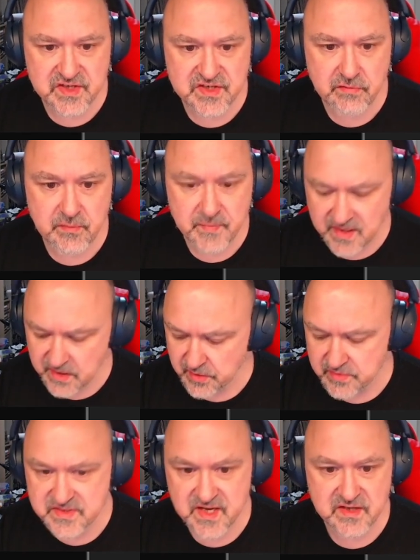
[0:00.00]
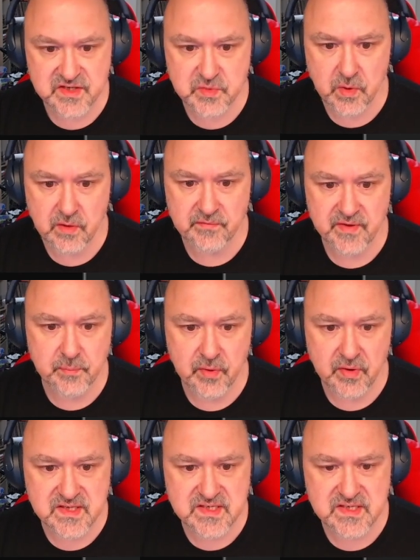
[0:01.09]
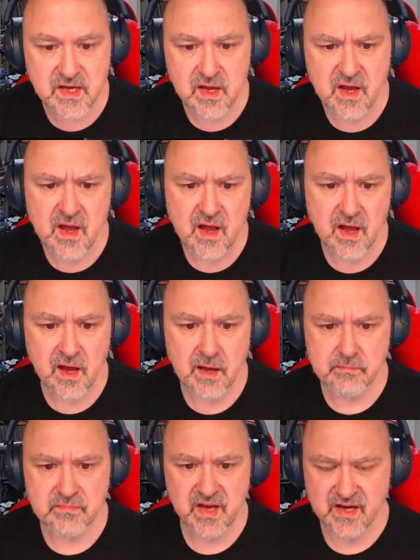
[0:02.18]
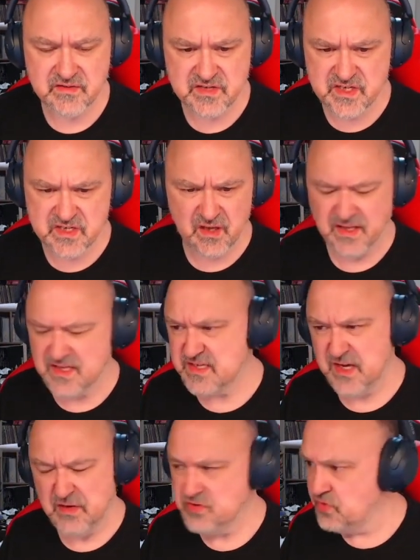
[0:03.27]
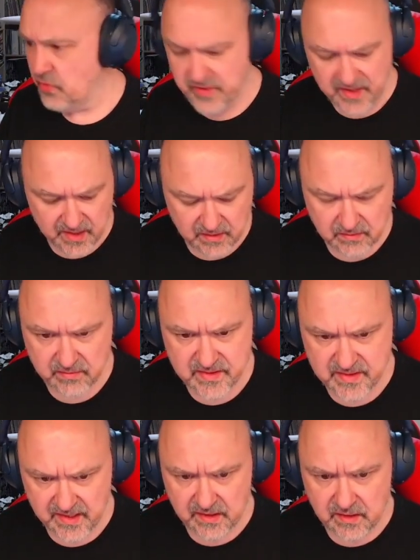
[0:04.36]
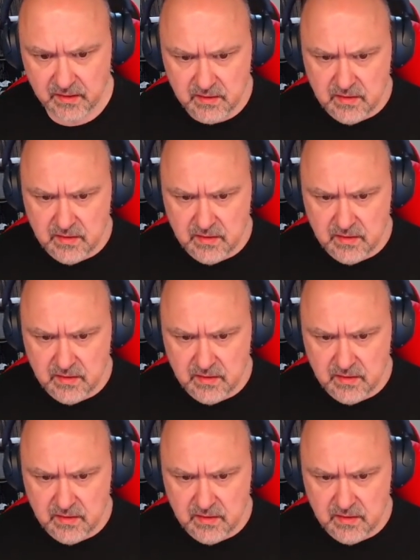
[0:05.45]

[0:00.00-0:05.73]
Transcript: So Romina goes down to 12 hit points, and it's just like this annoying thing.